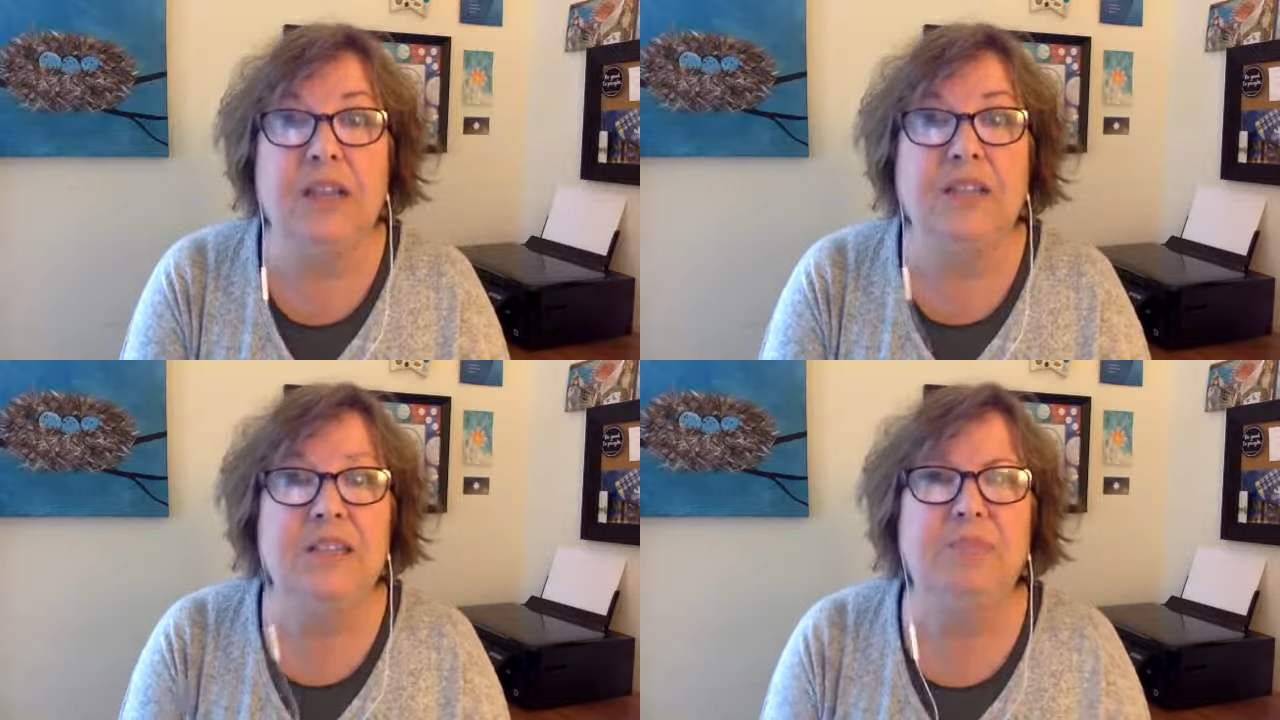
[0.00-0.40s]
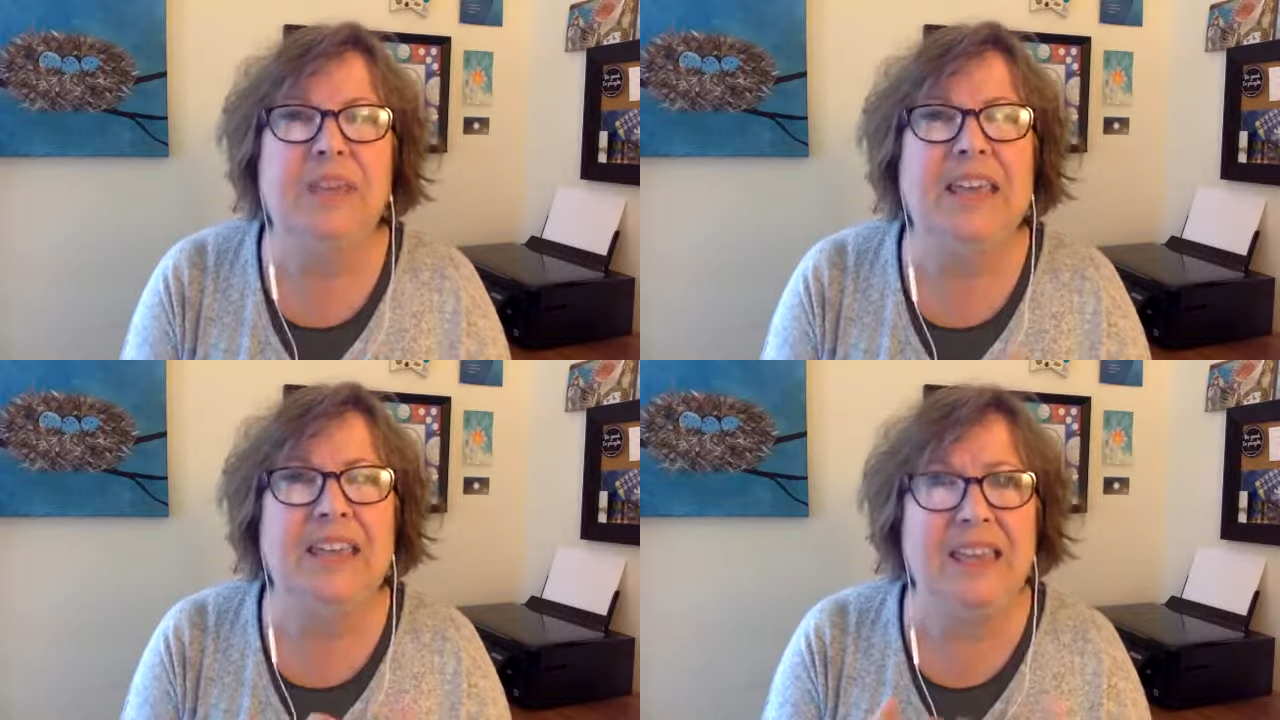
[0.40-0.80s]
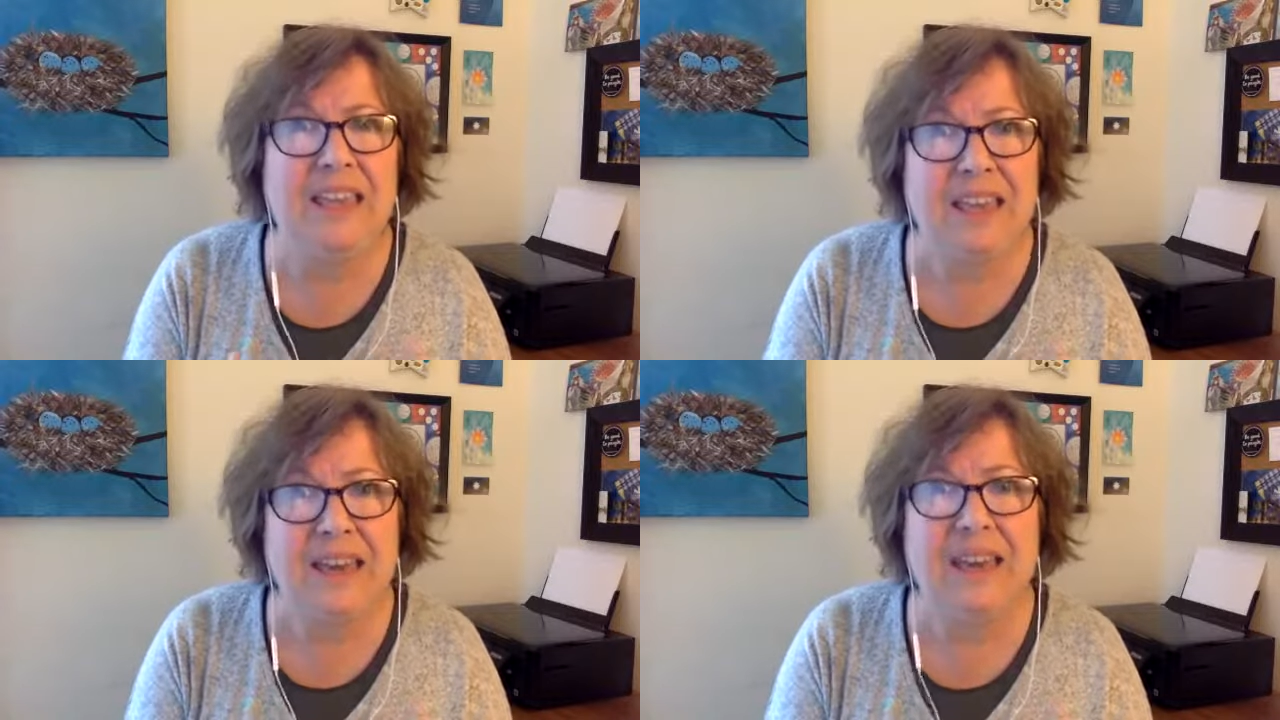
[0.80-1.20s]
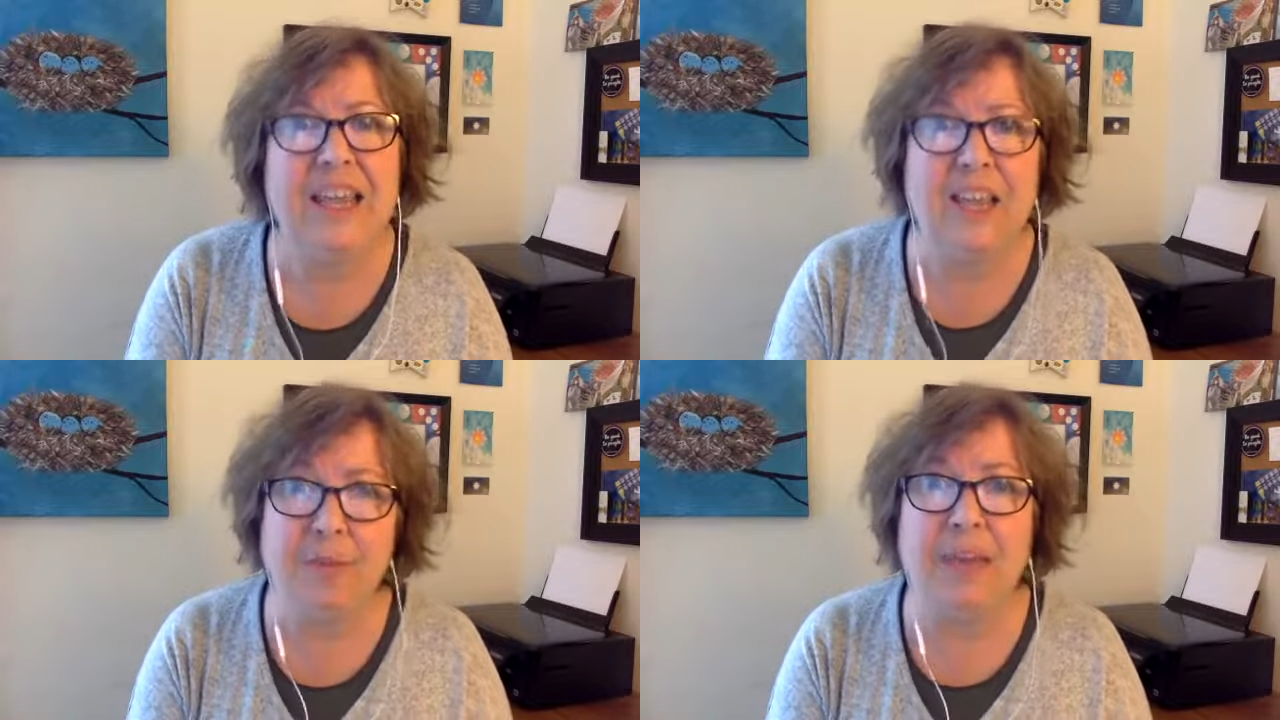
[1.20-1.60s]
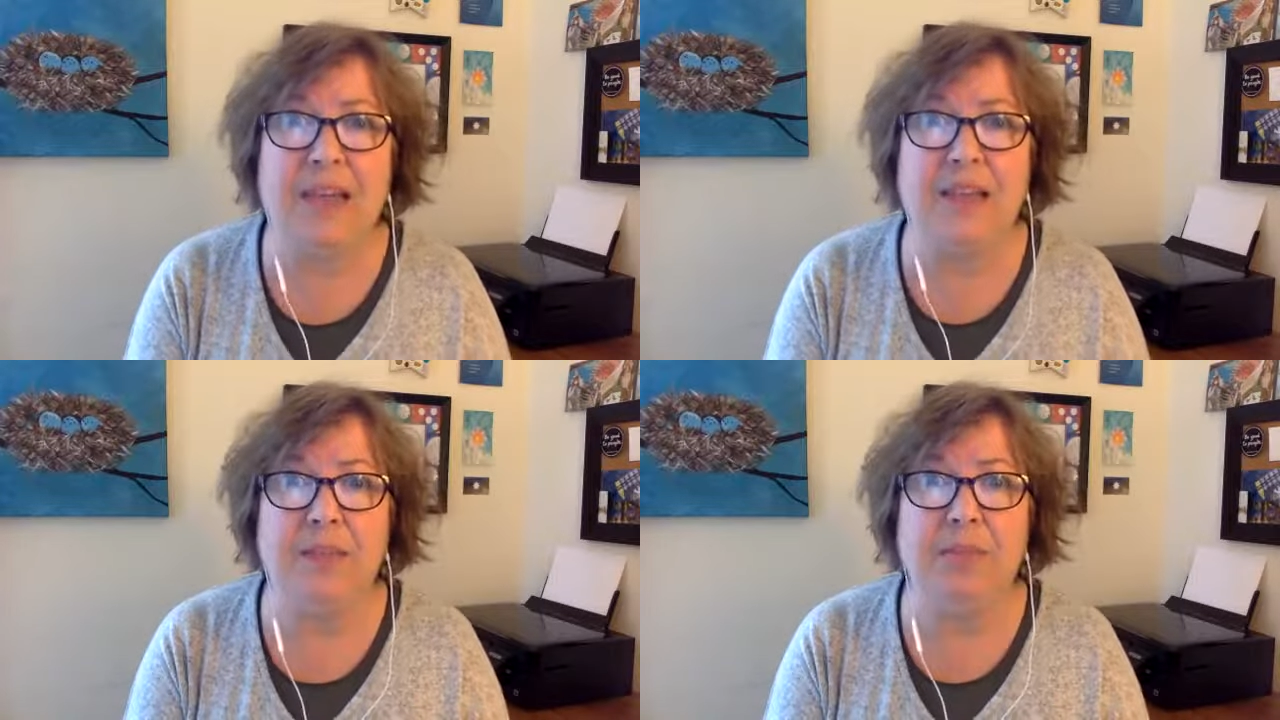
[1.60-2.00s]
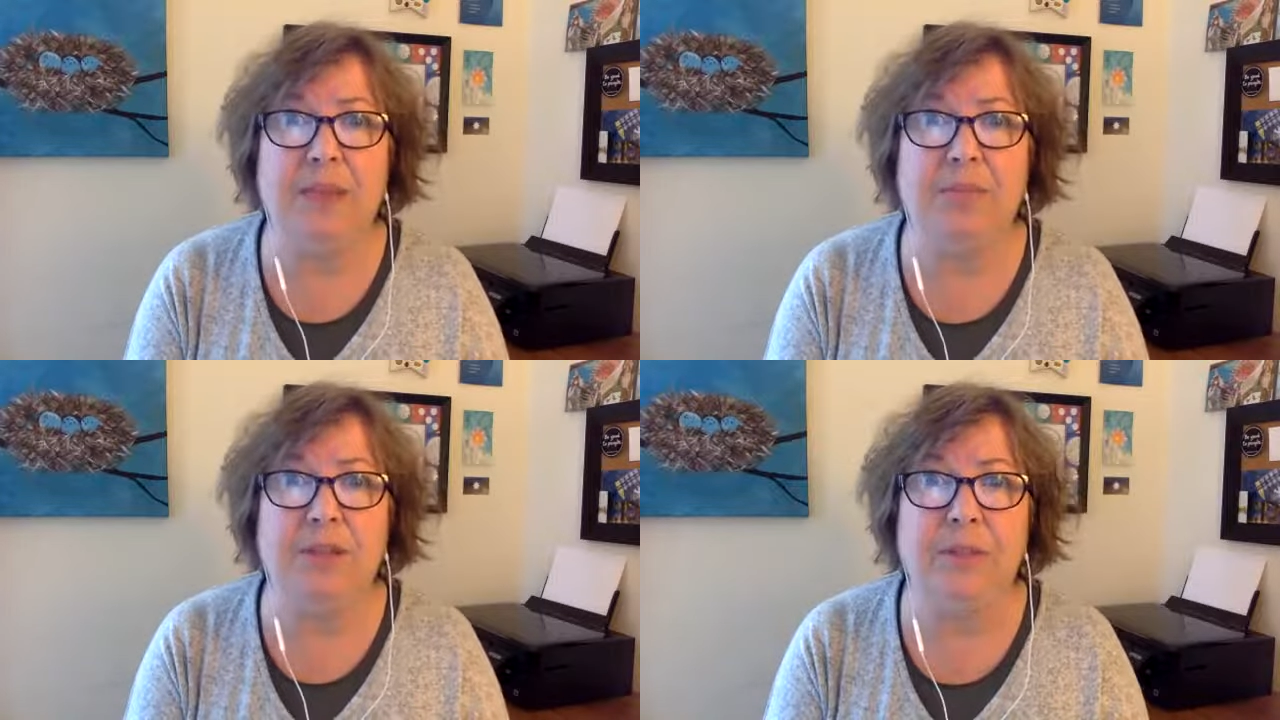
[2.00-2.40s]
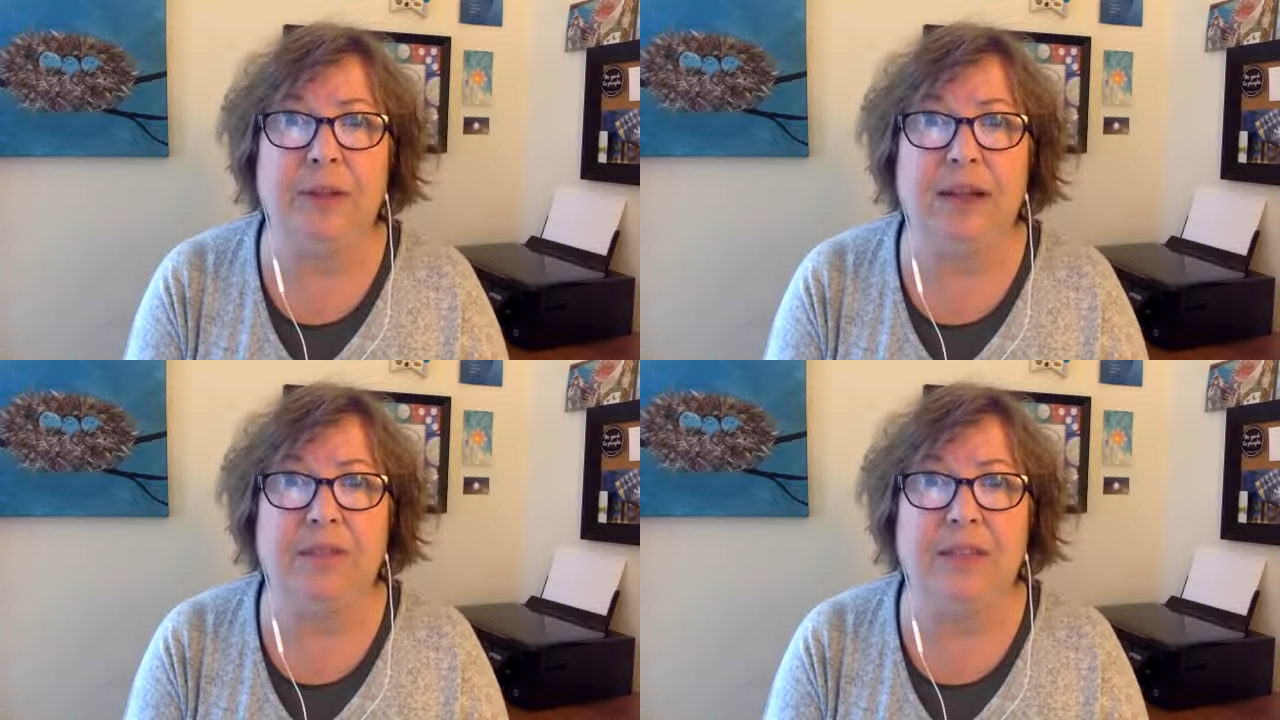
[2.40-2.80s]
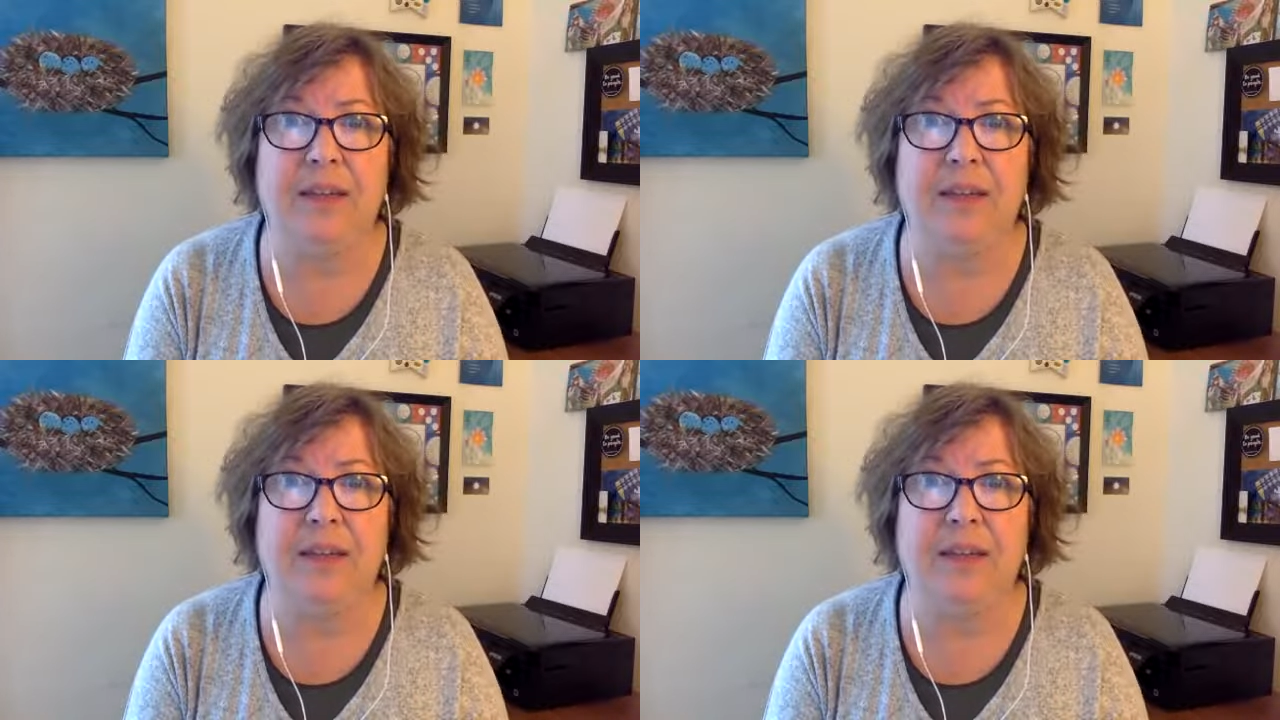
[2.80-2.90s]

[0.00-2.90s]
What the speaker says: to begin emailing people about